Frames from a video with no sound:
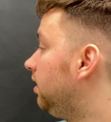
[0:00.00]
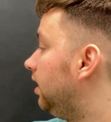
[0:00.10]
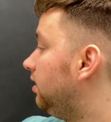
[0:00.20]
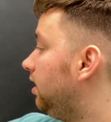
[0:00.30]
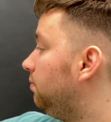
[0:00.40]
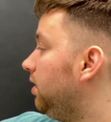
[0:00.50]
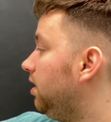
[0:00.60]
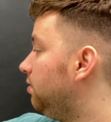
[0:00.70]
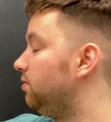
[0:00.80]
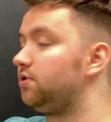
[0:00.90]
And then we
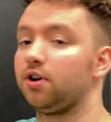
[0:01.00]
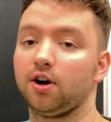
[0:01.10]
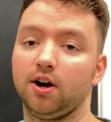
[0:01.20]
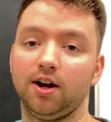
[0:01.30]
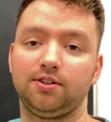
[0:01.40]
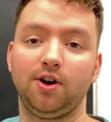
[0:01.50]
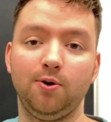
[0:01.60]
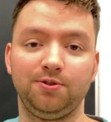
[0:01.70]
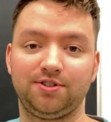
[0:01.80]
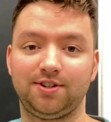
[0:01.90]
used our uh,
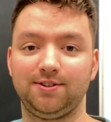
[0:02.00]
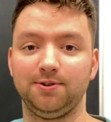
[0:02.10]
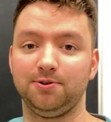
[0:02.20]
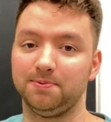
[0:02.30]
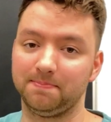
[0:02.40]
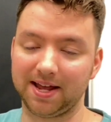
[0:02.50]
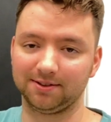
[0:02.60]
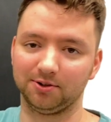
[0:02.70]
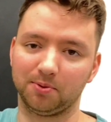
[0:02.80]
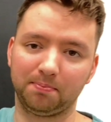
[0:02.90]
toast to make
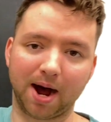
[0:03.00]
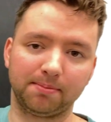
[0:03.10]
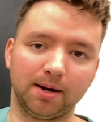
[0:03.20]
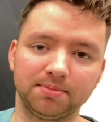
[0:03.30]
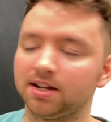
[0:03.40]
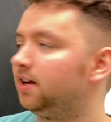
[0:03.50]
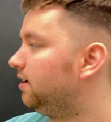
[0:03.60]
little pop-ups.